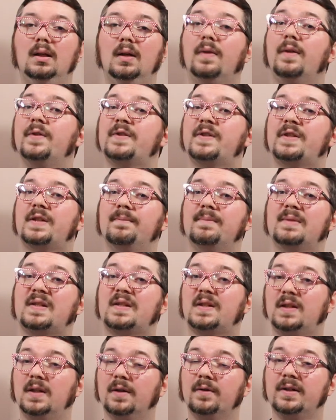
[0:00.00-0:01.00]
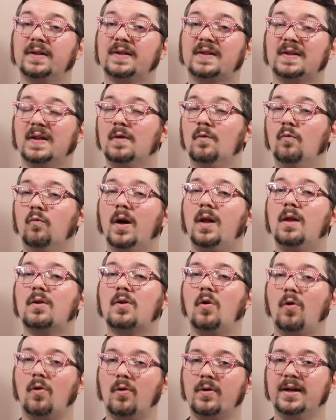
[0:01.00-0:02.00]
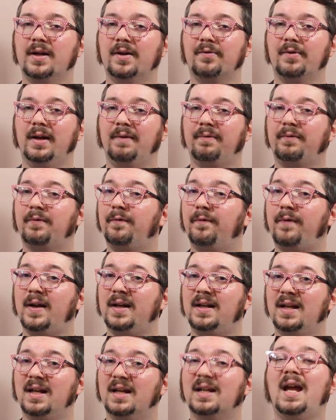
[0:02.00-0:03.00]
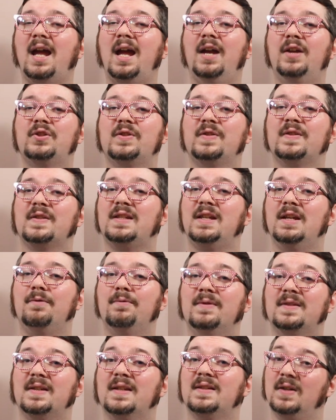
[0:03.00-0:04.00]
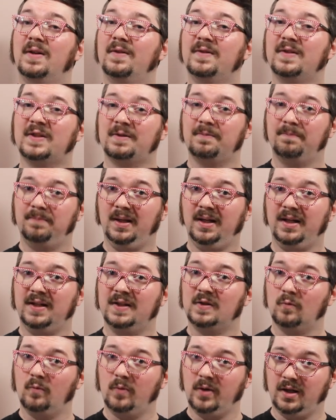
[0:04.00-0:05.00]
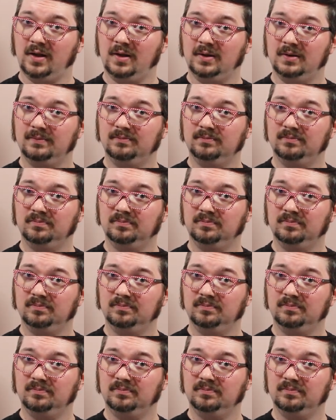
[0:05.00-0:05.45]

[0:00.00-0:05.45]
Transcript: There's some seriously well-choreographed fighting and action sequences on display as well.